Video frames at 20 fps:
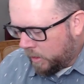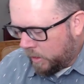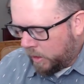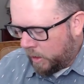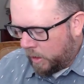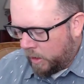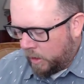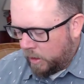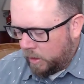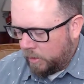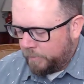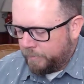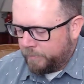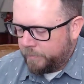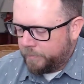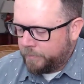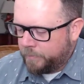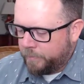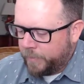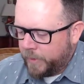Um,
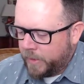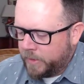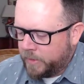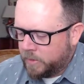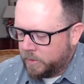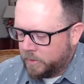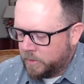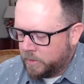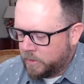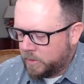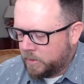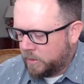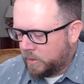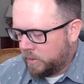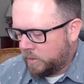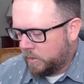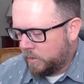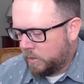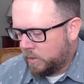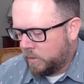buttons,
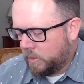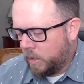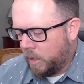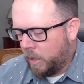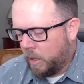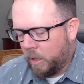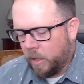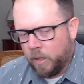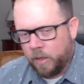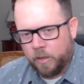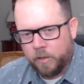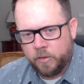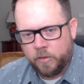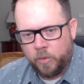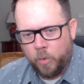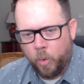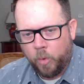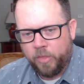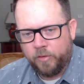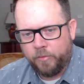uh,
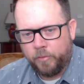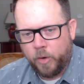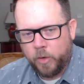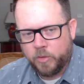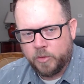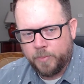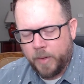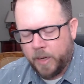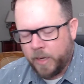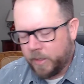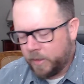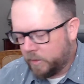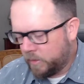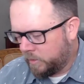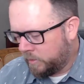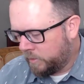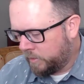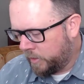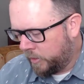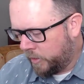North of Rosemont,
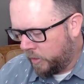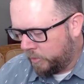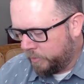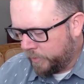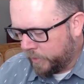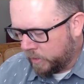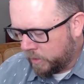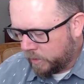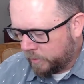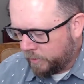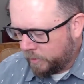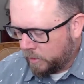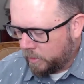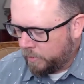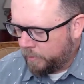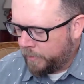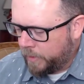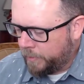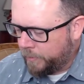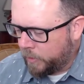the Notebook
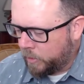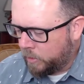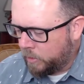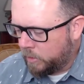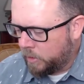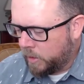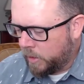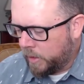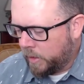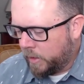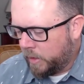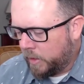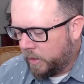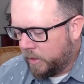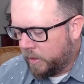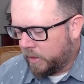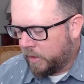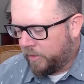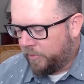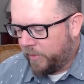people,
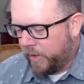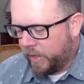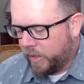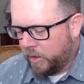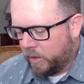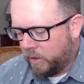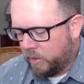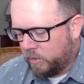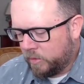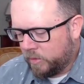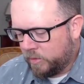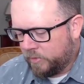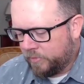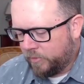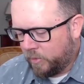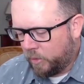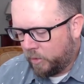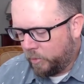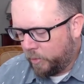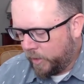Kaweco
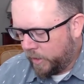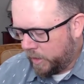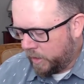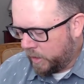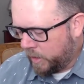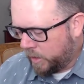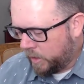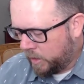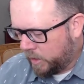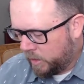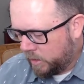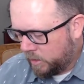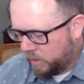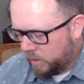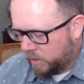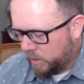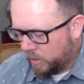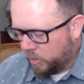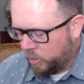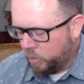for the win.
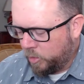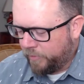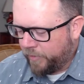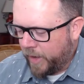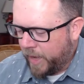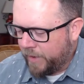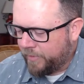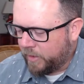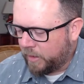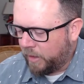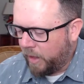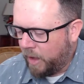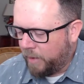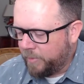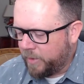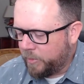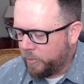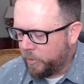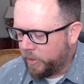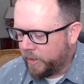Ooh, if I have a
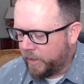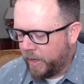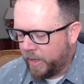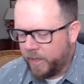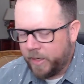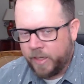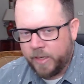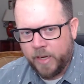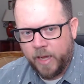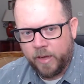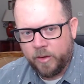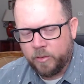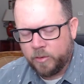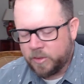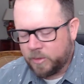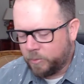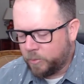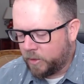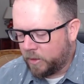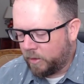Lamy one, I need I owe
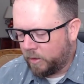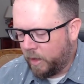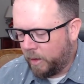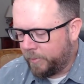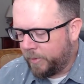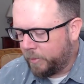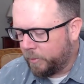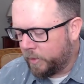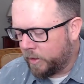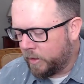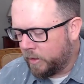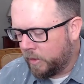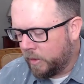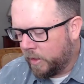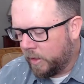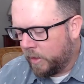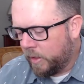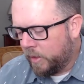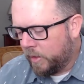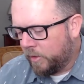someone a Lamy one.
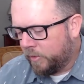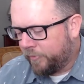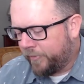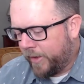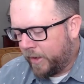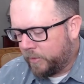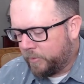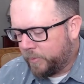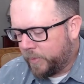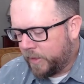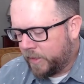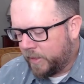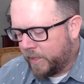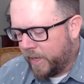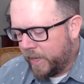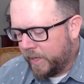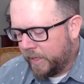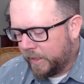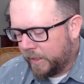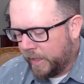Fountain Pen
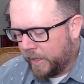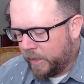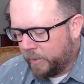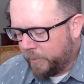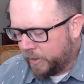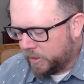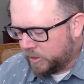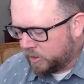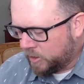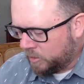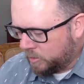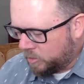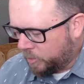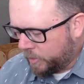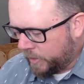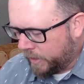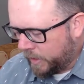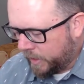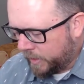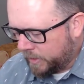Day, Atlanta Pen Show
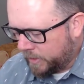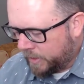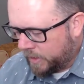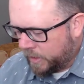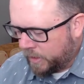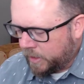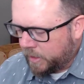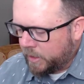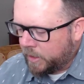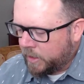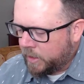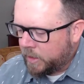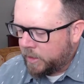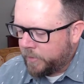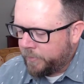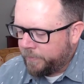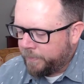2019.